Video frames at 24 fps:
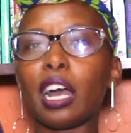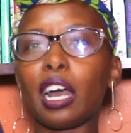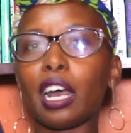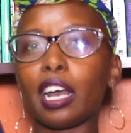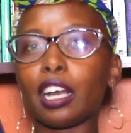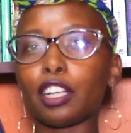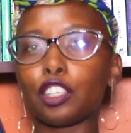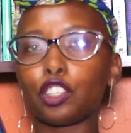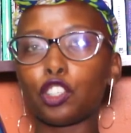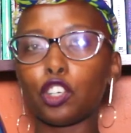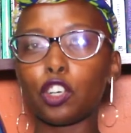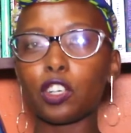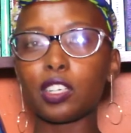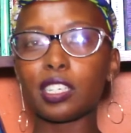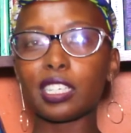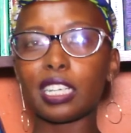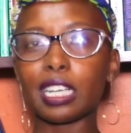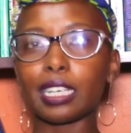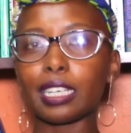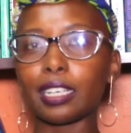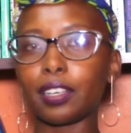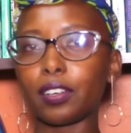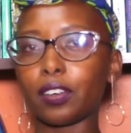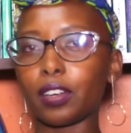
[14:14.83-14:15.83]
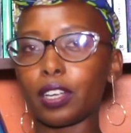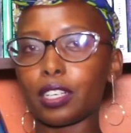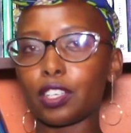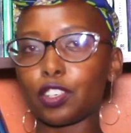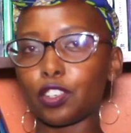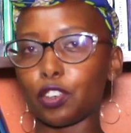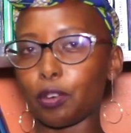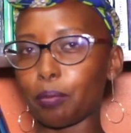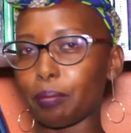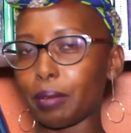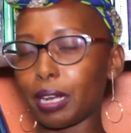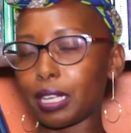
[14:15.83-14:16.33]
Don't
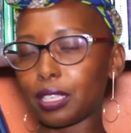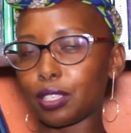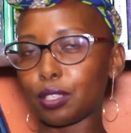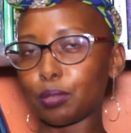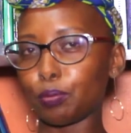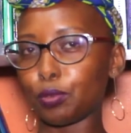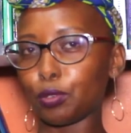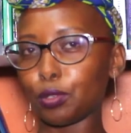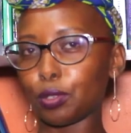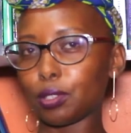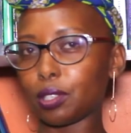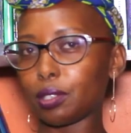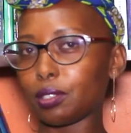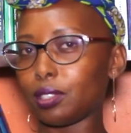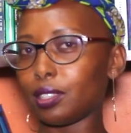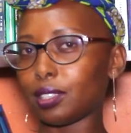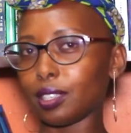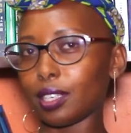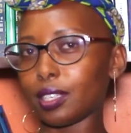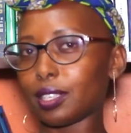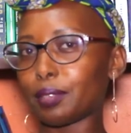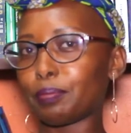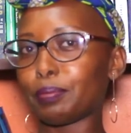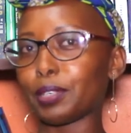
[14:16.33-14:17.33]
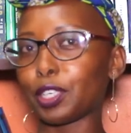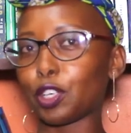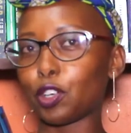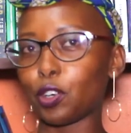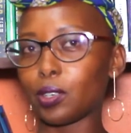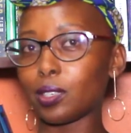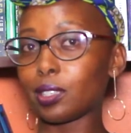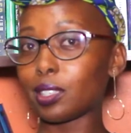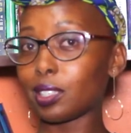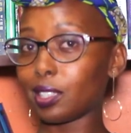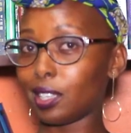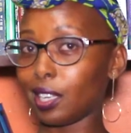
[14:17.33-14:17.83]
denigrate romance books just
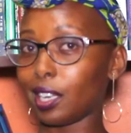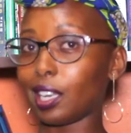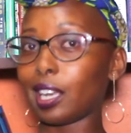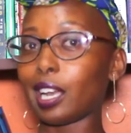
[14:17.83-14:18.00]
because.